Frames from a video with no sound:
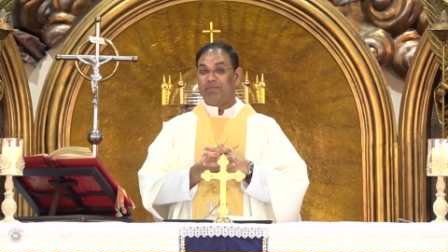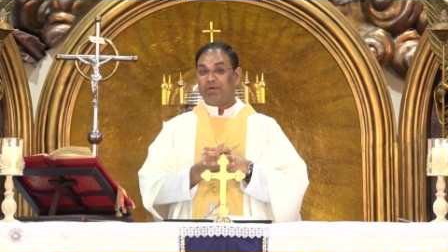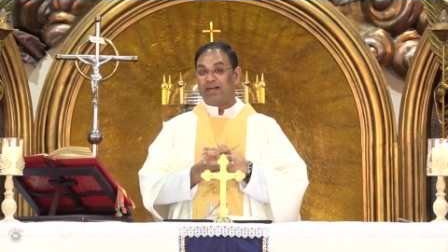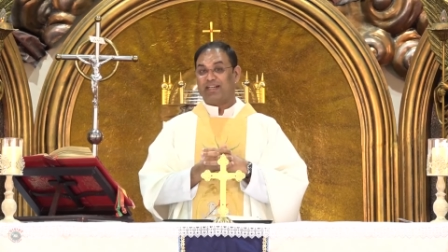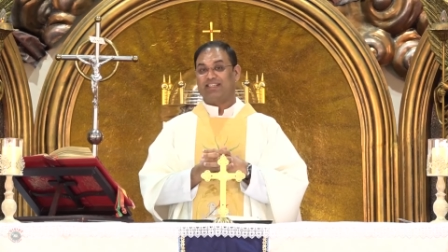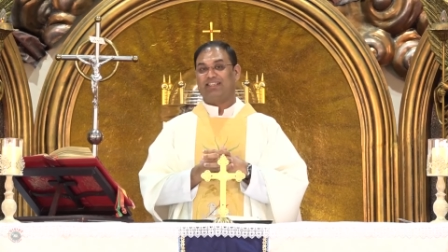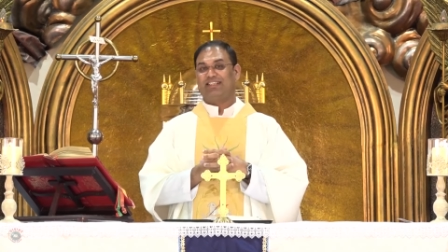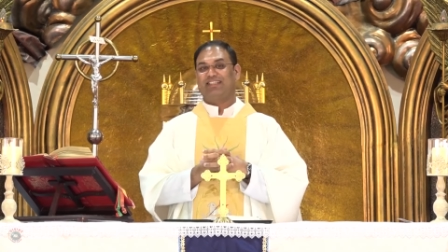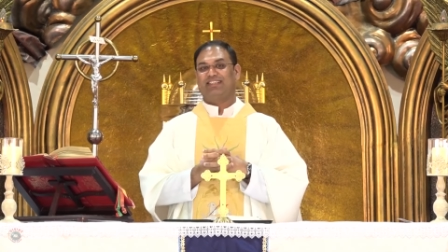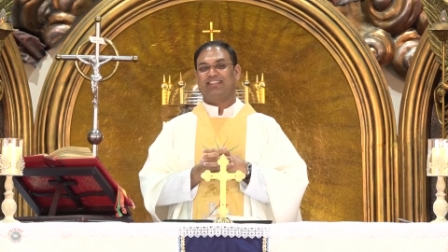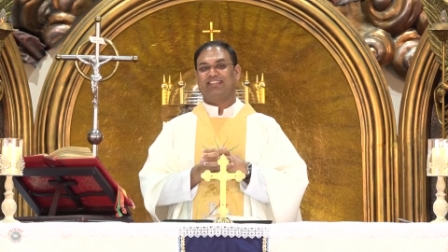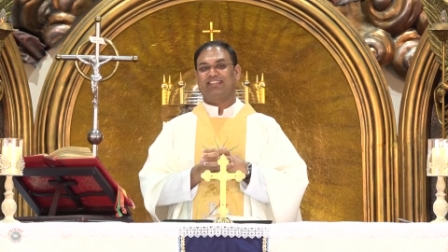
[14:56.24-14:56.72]

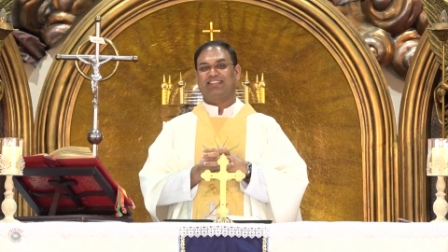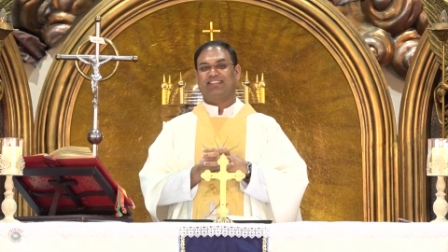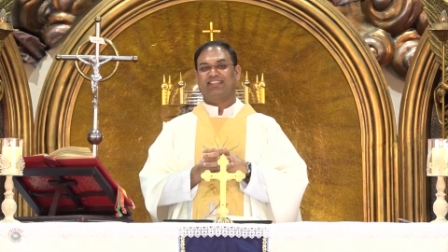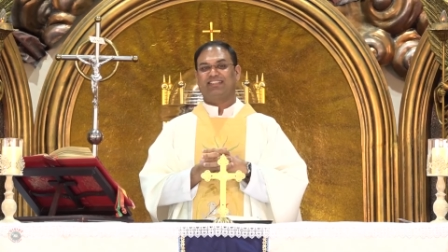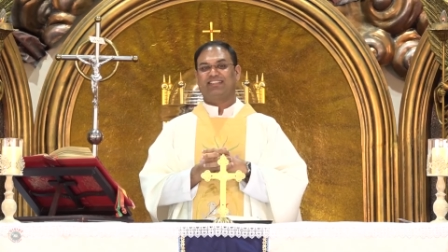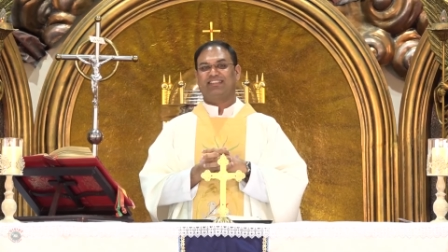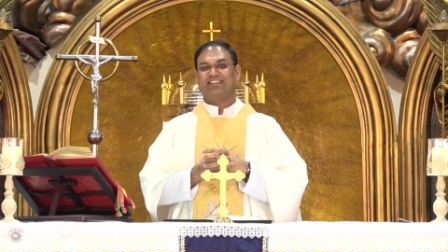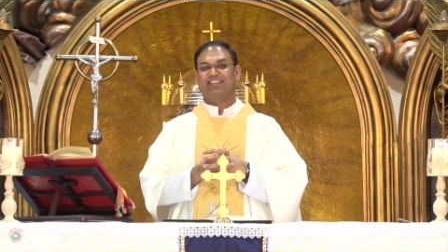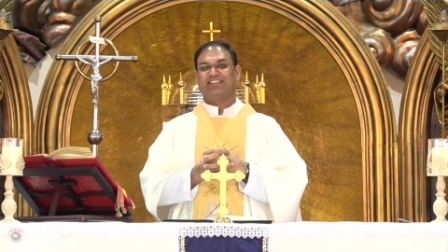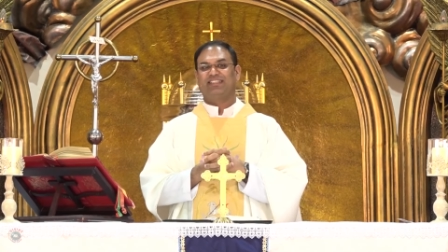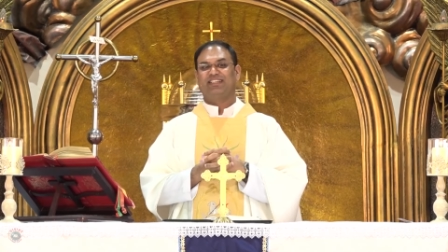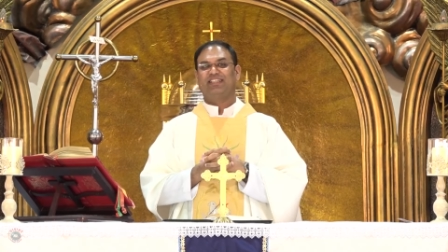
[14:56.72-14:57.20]
But
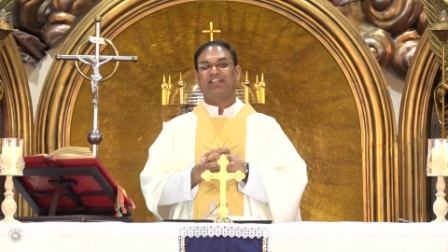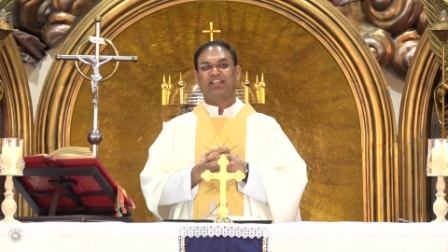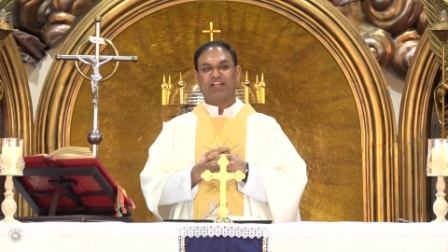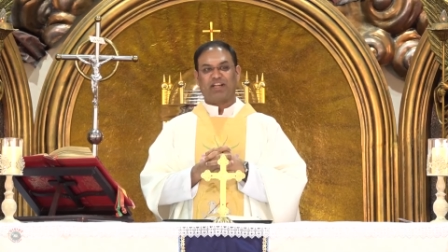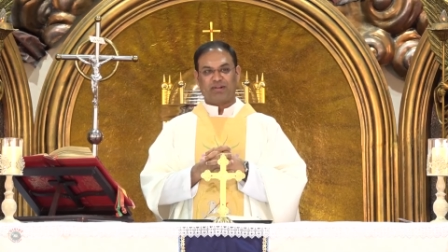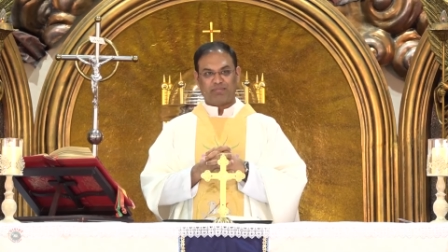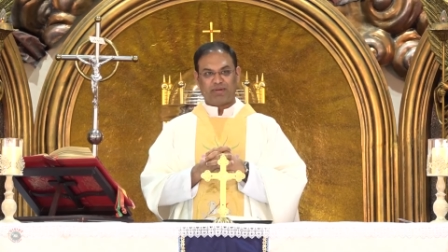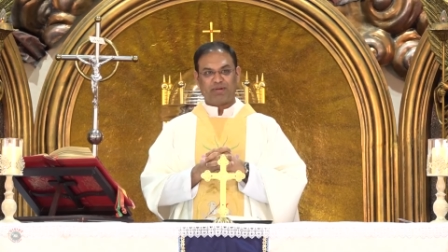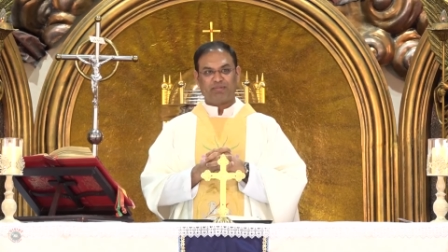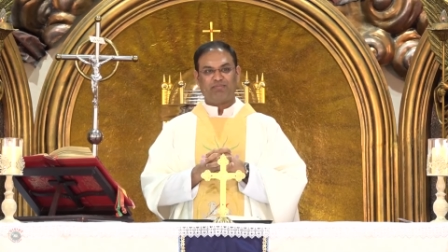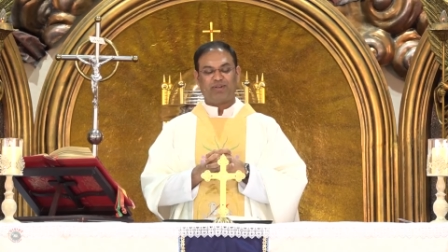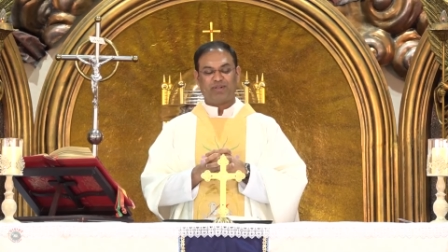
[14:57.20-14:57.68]

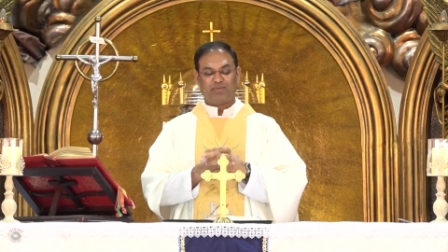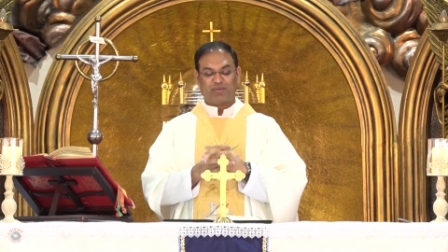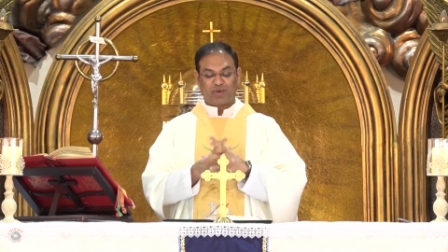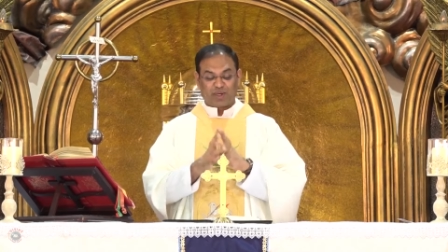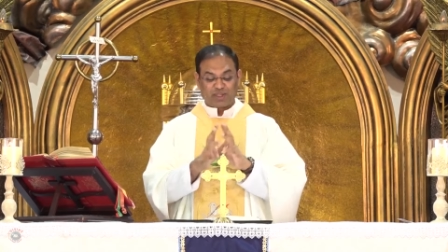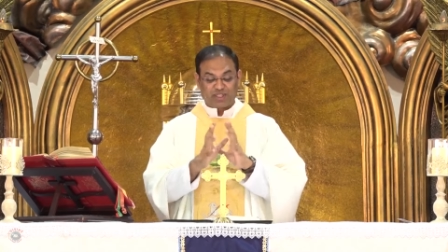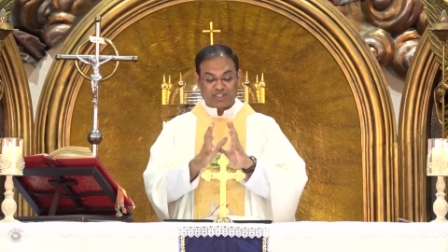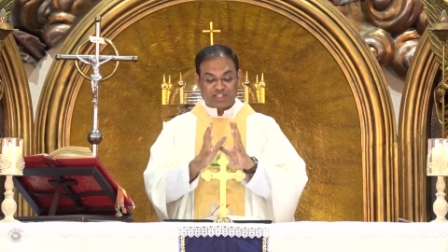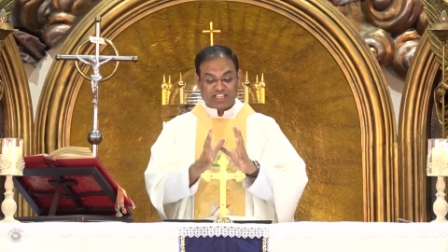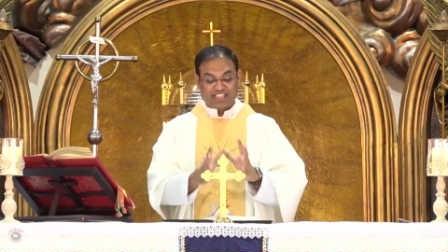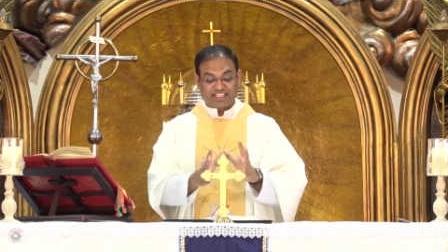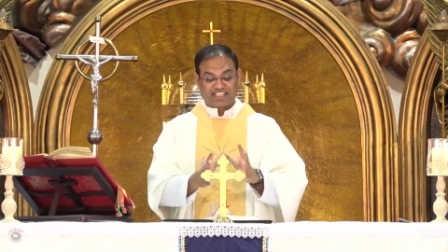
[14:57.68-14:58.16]
remember
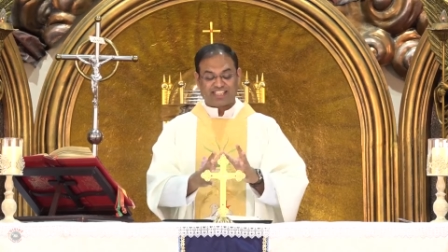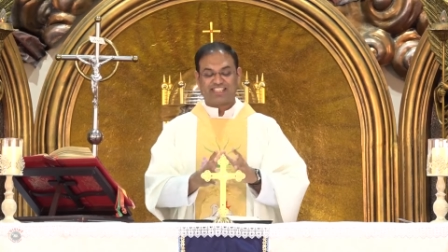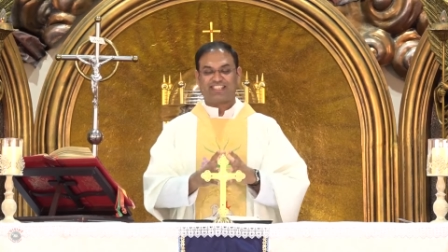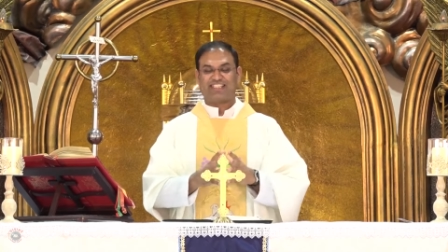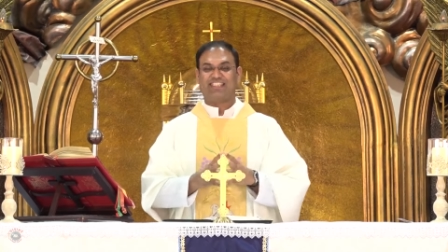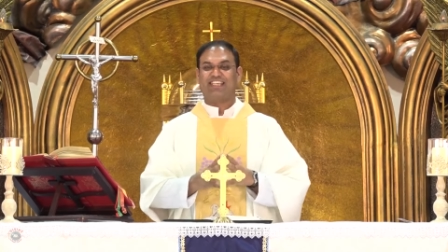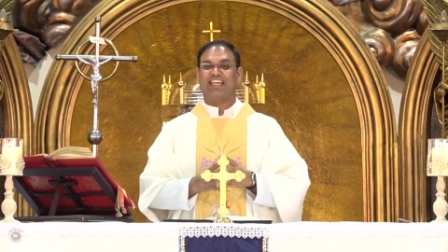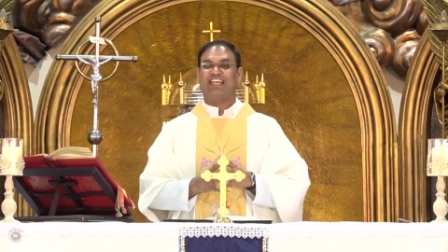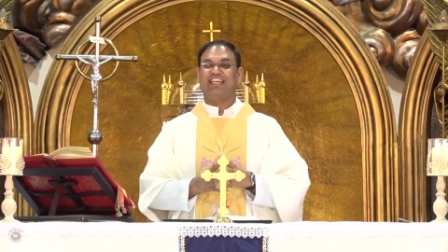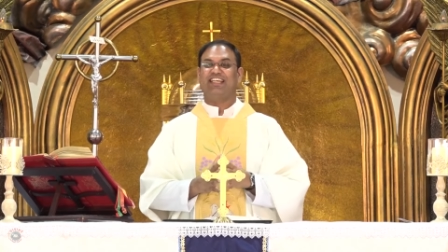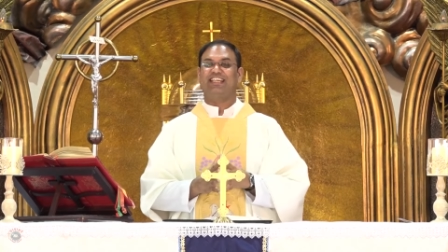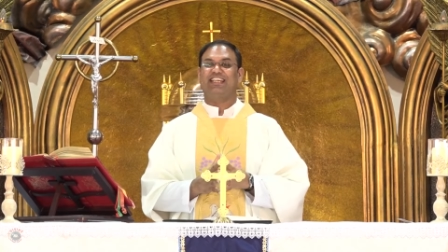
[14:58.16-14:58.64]
what
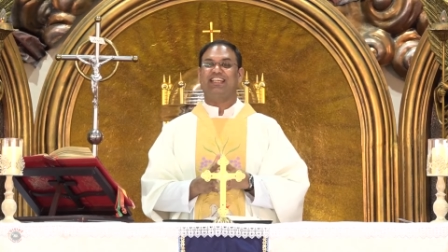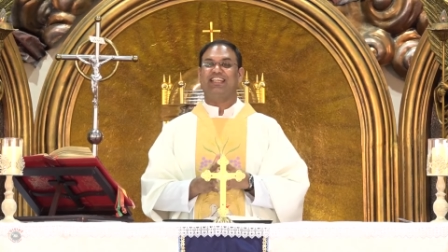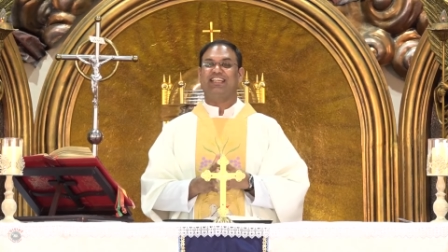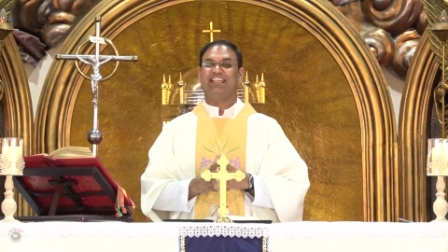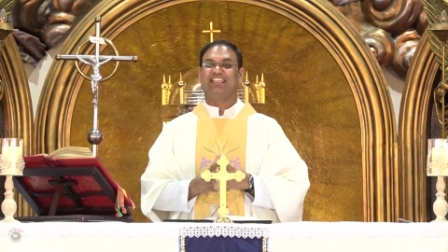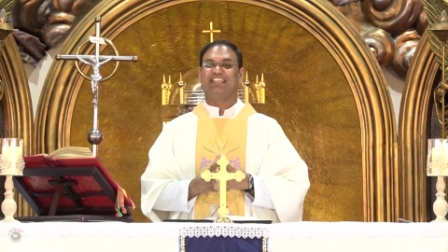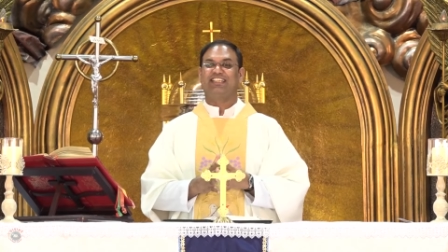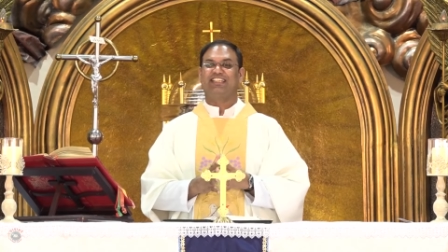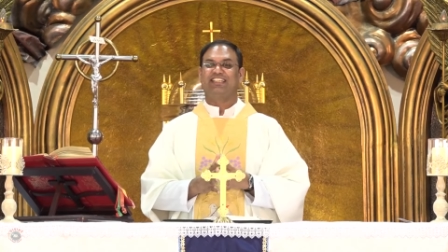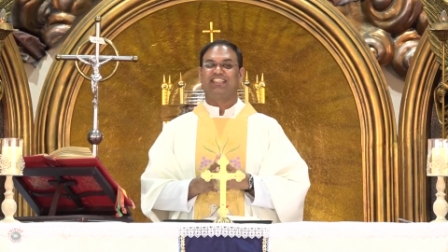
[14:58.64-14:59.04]
Jesus said